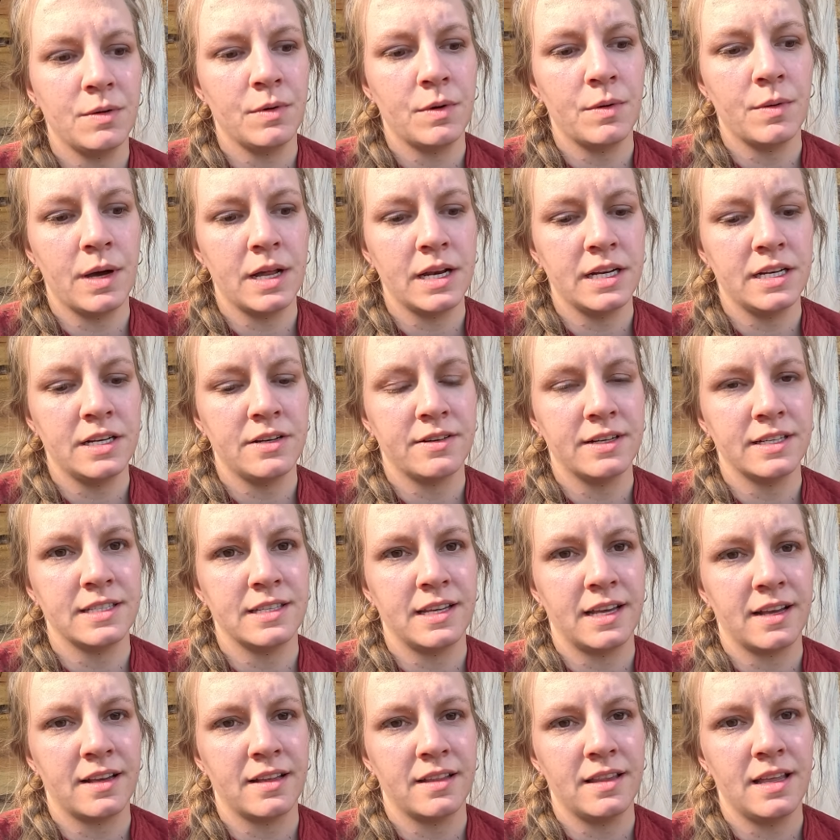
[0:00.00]
and we wanted to
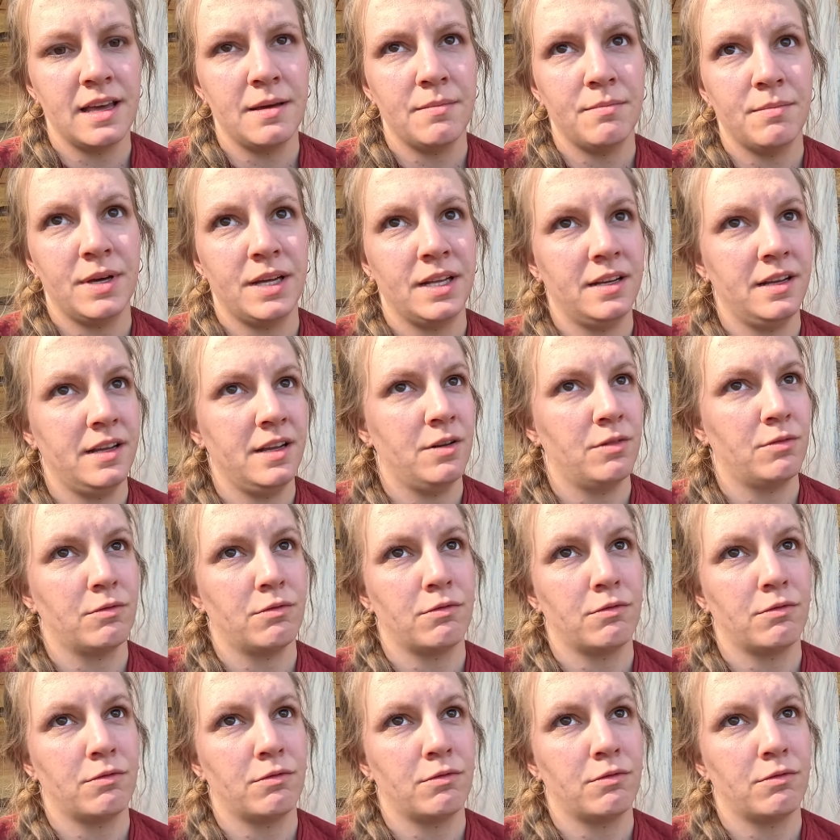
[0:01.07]
recycle them, but it